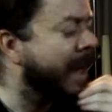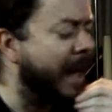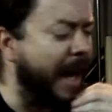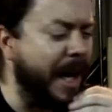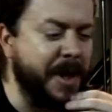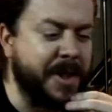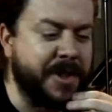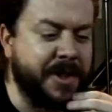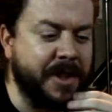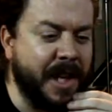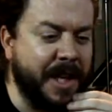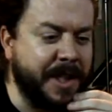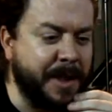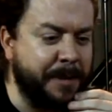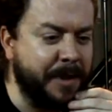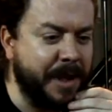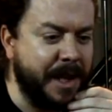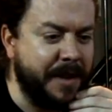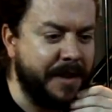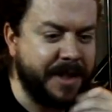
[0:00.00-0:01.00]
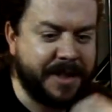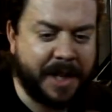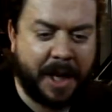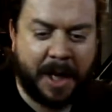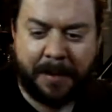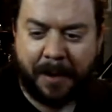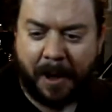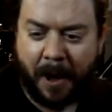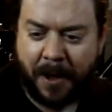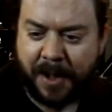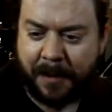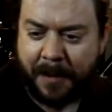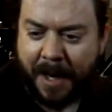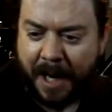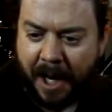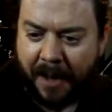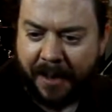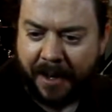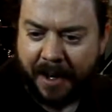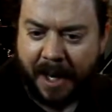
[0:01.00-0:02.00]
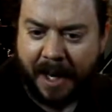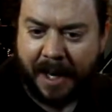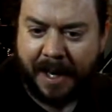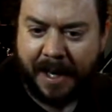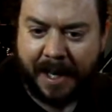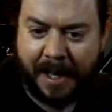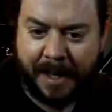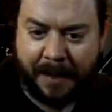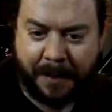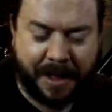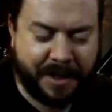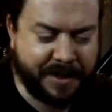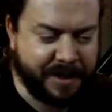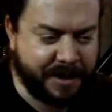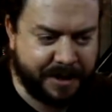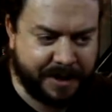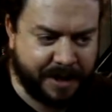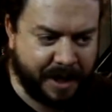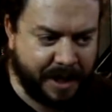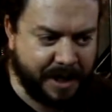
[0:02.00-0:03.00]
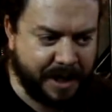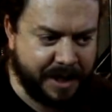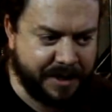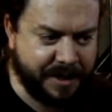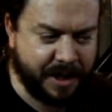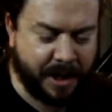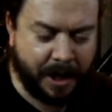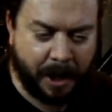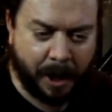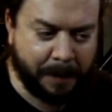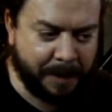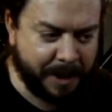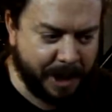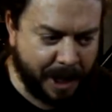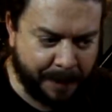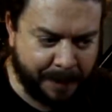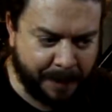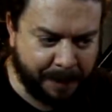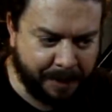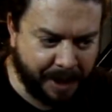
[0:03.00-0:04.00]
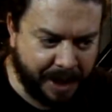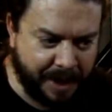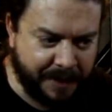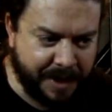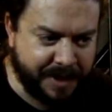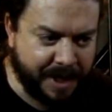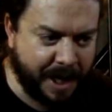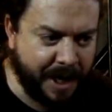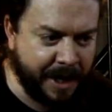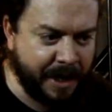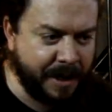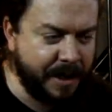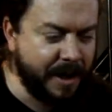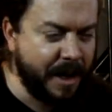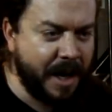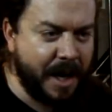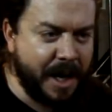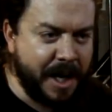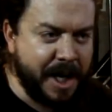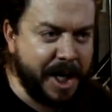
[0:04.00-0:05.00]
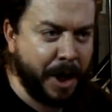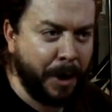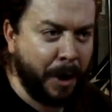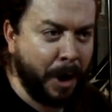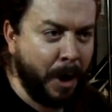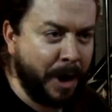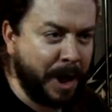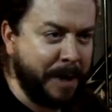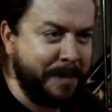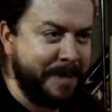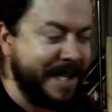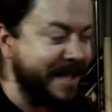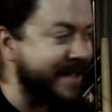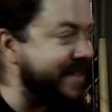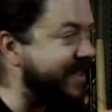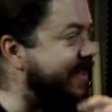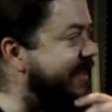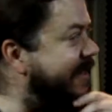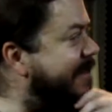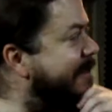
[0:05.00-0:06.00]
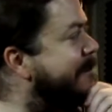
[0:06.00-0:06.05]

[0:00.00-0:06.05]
I usually like to play these kind of parts on my other hi-hat because it's like easy to open up and play these kind of heroic beats.